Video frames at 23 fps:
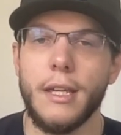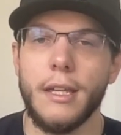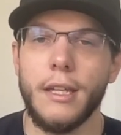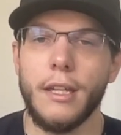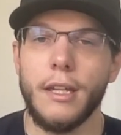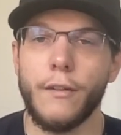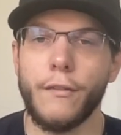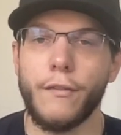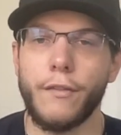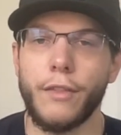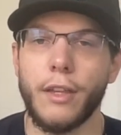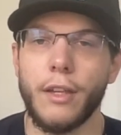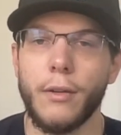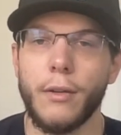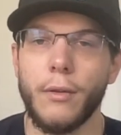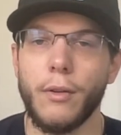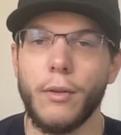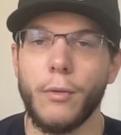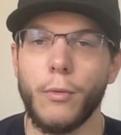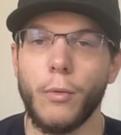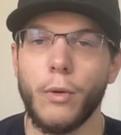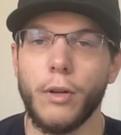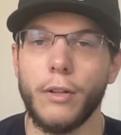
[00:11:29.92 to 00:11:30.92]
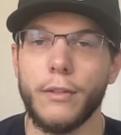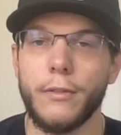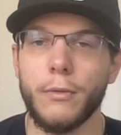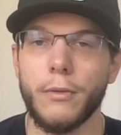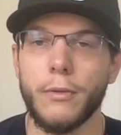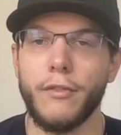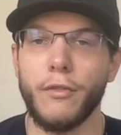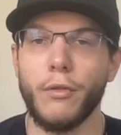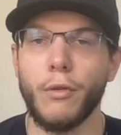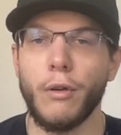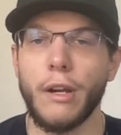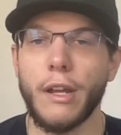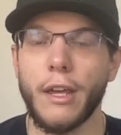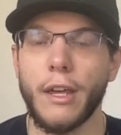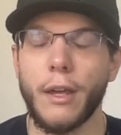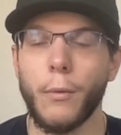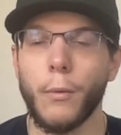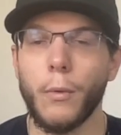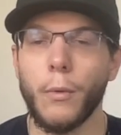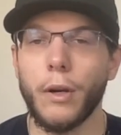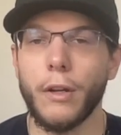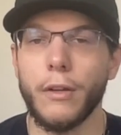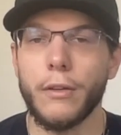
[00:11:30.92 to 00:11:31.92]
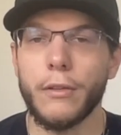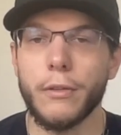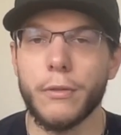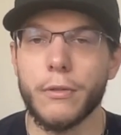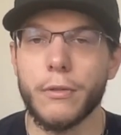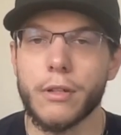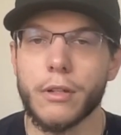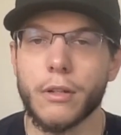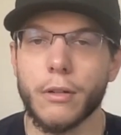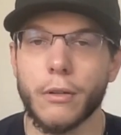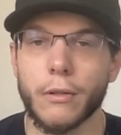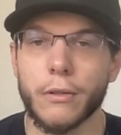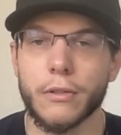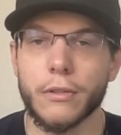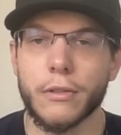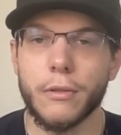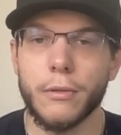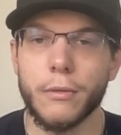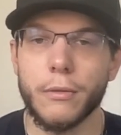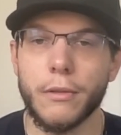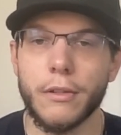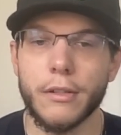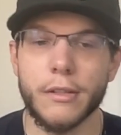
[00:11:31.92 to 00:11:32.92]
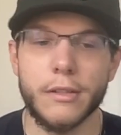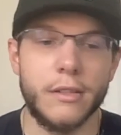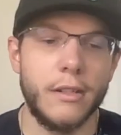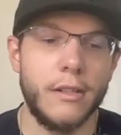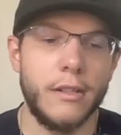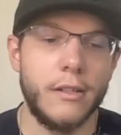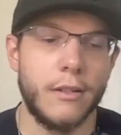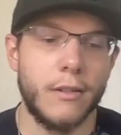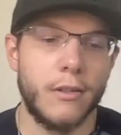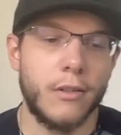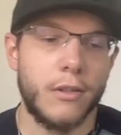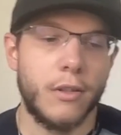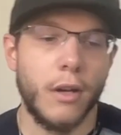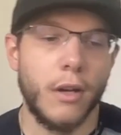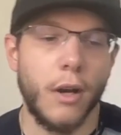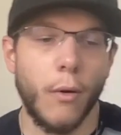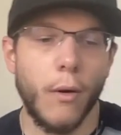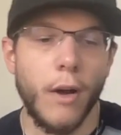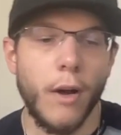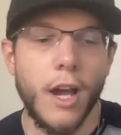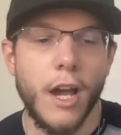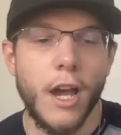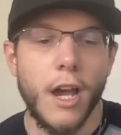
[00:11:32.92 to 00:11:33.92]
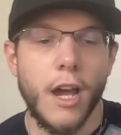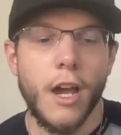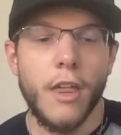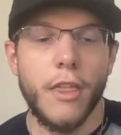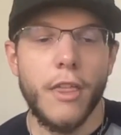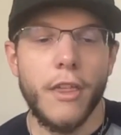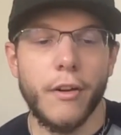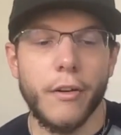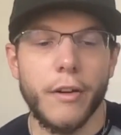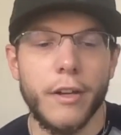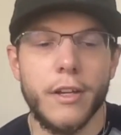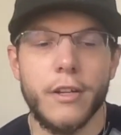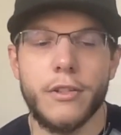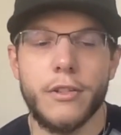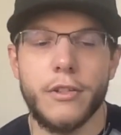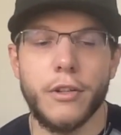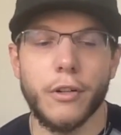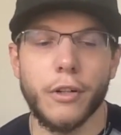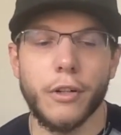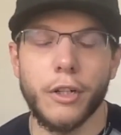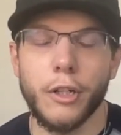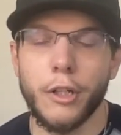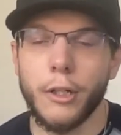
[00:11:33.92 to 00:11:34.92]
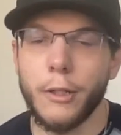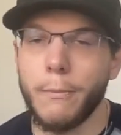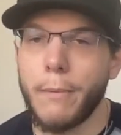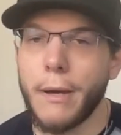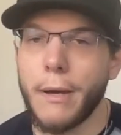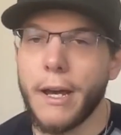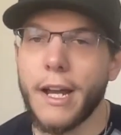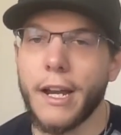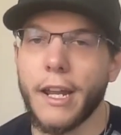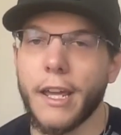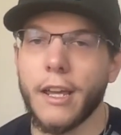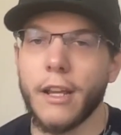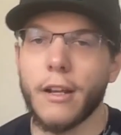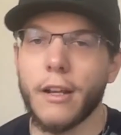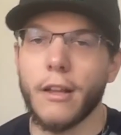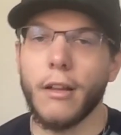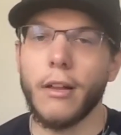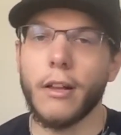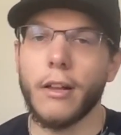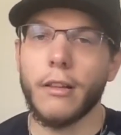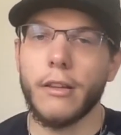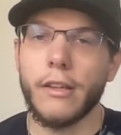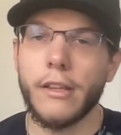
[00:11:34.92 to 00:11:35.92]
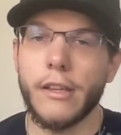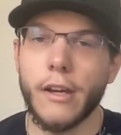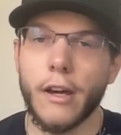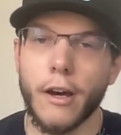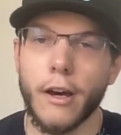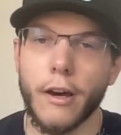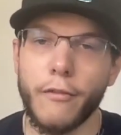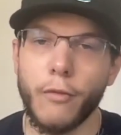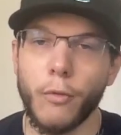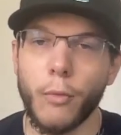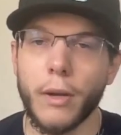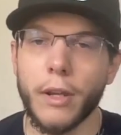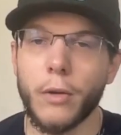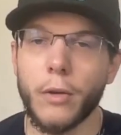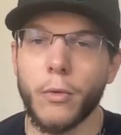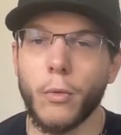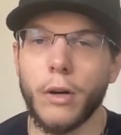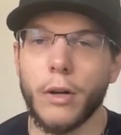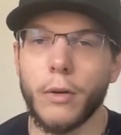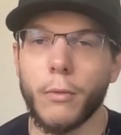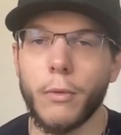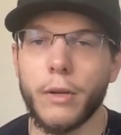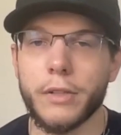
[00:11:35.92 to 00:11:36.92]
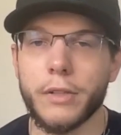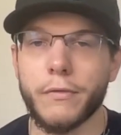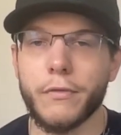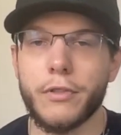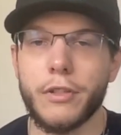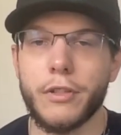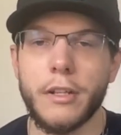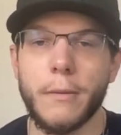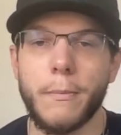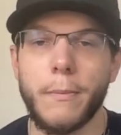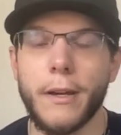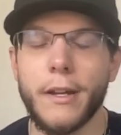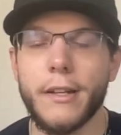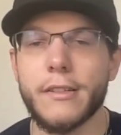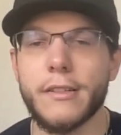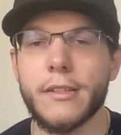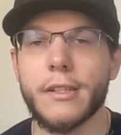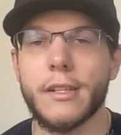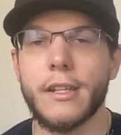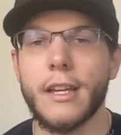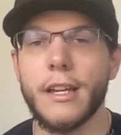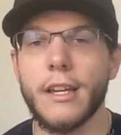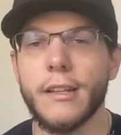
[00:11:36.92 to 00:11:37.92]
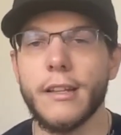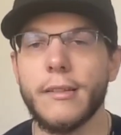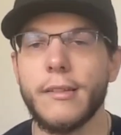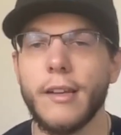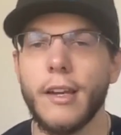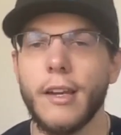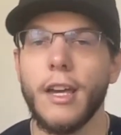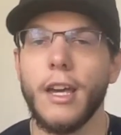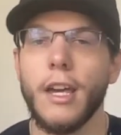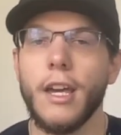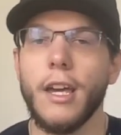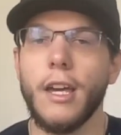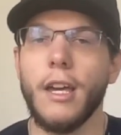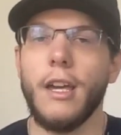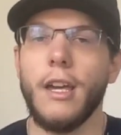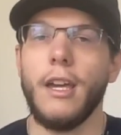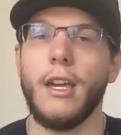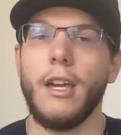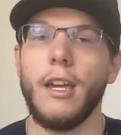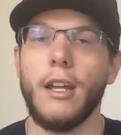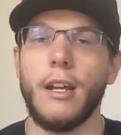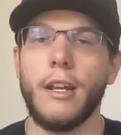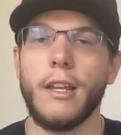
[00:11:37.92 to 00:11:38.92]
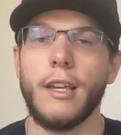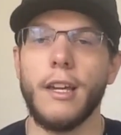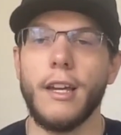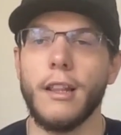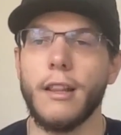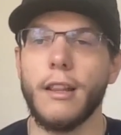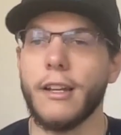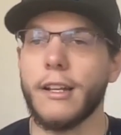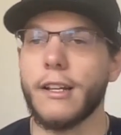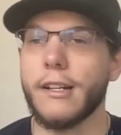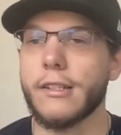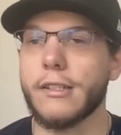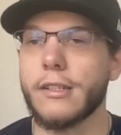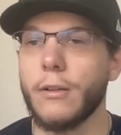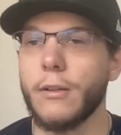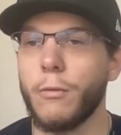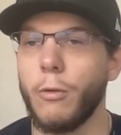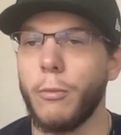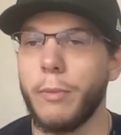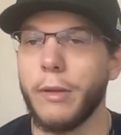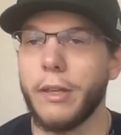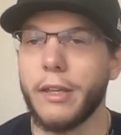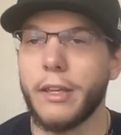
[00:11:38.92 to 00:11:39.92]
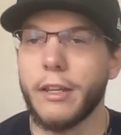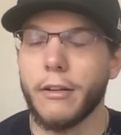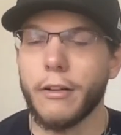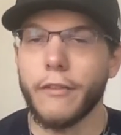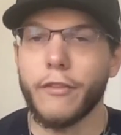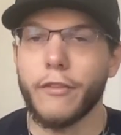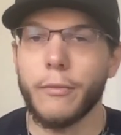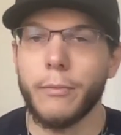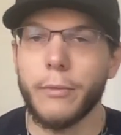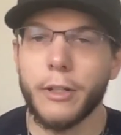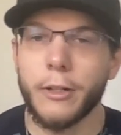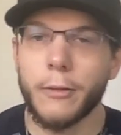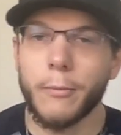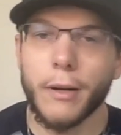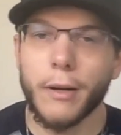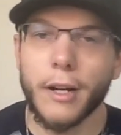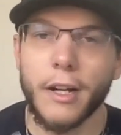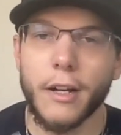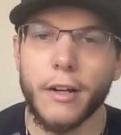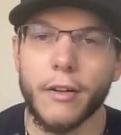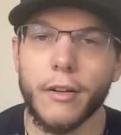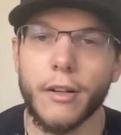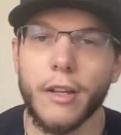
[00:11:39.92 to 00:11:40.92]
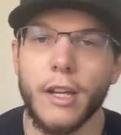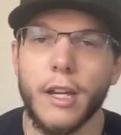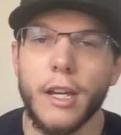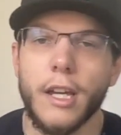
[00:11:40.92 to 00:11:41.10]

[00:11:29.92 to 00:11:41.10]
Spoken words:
if they want to avoid a 1-2 start to the season. So there is your good, bad, and ugly of week 1, West Virginia, Penn State. And again, like I said, we'll be hearing from Neil Brown,